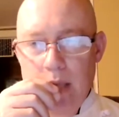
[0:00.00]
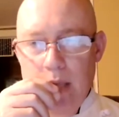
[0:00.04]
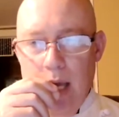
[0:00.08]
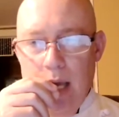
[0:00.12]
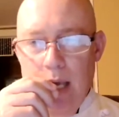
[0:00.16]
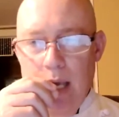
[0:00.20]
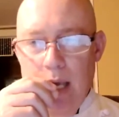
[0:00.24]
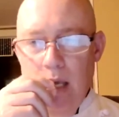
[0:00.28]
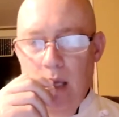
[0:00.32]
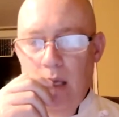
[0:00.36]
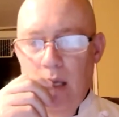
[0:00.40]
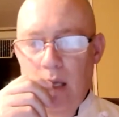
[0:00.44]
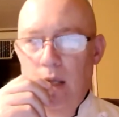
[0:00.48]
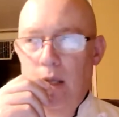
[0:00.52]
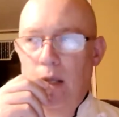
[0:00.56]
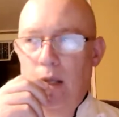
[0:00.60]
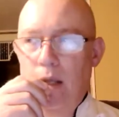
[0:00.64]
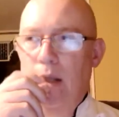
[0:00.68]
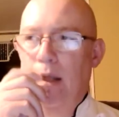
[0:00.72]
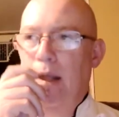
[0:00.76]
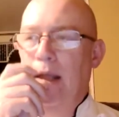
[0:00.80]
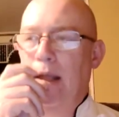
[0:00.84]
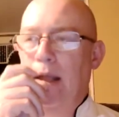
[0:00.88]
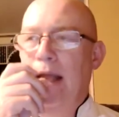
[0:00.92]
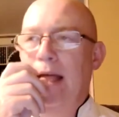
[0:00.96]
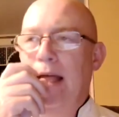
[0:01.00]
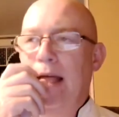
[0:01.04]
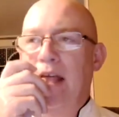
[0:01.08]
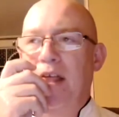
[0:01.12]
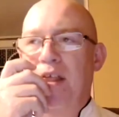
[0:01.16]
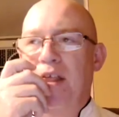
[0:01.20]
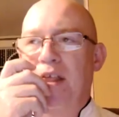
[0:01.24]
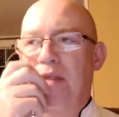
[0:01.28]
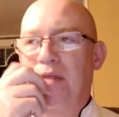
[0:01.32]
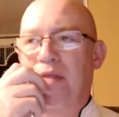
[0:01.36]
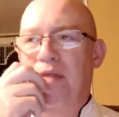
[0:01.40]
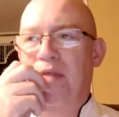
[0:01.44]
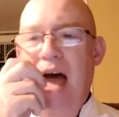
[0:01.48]
Okay.
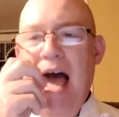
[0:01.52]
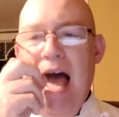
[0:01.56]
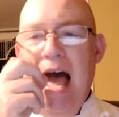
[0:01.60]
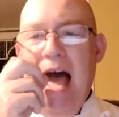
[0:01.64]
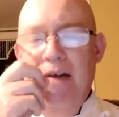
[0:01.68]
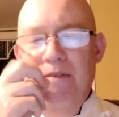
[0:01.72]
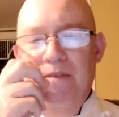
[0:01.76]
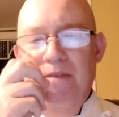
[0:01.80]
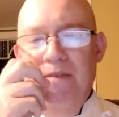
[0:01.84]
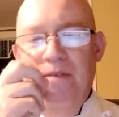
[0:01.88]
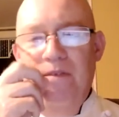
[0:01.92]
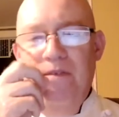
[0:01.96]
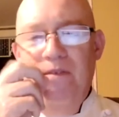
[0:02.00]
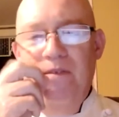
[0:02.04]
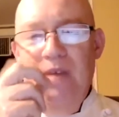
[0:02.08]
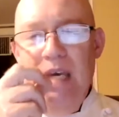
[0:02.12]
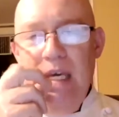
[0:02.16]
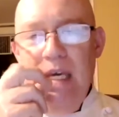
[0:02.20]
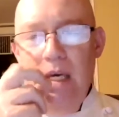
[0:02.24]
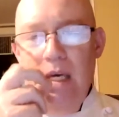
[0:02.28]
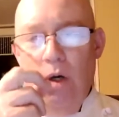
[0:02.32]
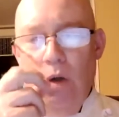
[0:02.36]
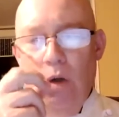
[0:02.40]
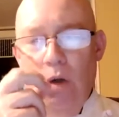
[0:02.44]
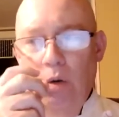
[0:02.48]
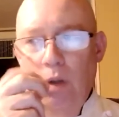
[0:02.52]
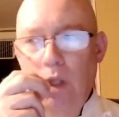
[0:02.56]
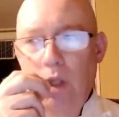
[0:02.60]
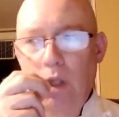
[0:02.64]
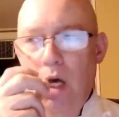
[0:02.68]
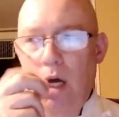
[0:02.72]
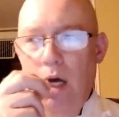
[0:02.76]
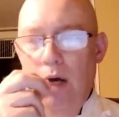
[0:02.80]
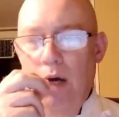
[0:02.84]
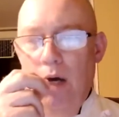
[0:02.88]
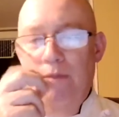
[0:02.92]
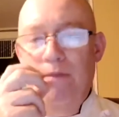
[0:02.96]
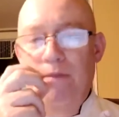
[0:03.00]
That feel
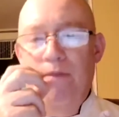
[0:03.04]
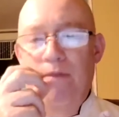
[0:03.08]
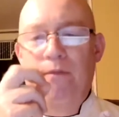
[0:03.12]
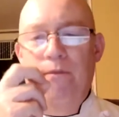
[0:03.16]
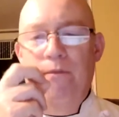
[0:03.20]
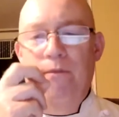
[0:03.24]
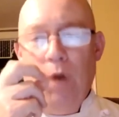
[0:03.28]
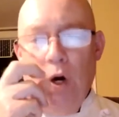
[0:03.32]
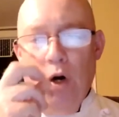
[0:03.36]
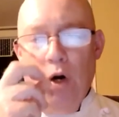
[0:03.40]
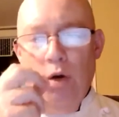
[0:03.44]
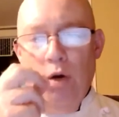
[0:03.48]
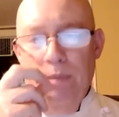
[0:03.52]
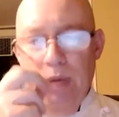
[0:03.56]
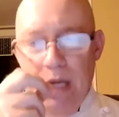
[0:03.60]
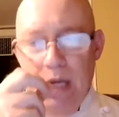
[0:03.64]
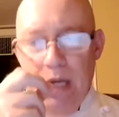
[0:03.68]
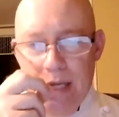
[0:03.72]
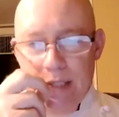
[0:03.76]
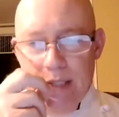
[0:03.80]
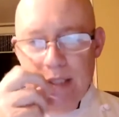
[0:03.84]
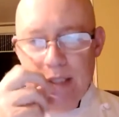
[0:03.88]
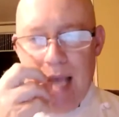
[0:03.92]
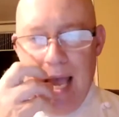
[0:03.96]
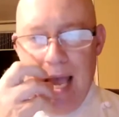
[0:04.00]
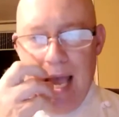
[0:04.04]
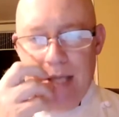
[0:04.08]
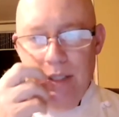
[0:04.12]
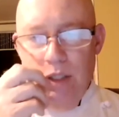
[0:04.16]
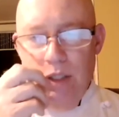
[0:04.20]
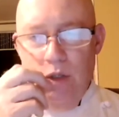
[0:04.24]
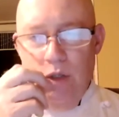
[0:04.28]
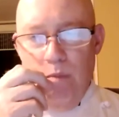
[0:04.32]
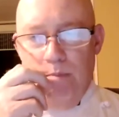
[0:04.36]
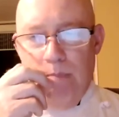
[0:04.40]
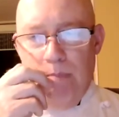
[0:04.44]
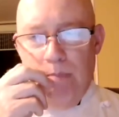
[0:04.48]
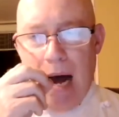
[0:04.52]
of firmness
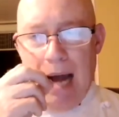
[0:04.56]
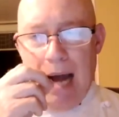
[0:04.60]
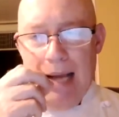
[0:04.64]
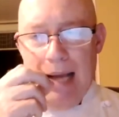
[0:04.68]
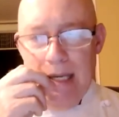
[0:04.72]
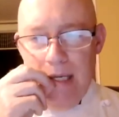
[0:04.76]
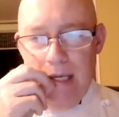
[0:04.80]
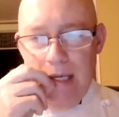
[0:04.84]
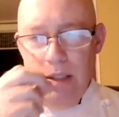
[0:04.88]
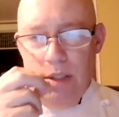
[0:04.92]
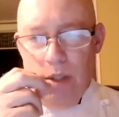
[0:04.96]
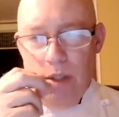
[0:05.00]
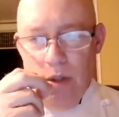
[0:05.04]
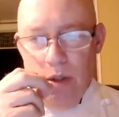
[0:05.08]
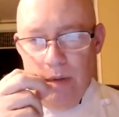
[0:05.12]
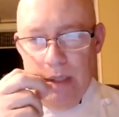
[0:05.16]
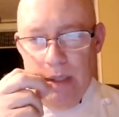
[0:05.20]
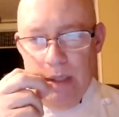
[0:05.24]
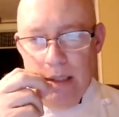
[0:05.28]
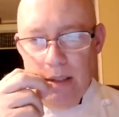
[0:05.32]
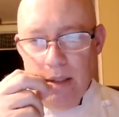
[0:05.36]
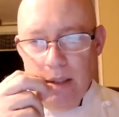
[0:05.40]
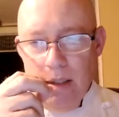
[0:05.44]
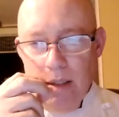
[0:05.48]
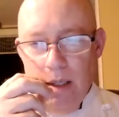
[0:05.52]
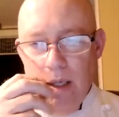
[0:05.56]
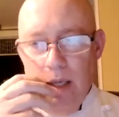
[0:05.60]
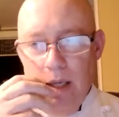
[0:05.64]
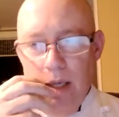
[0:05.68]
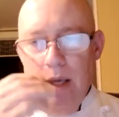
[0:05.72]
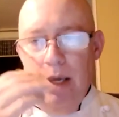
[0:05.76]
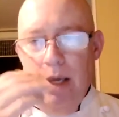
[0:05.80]
as you bite into it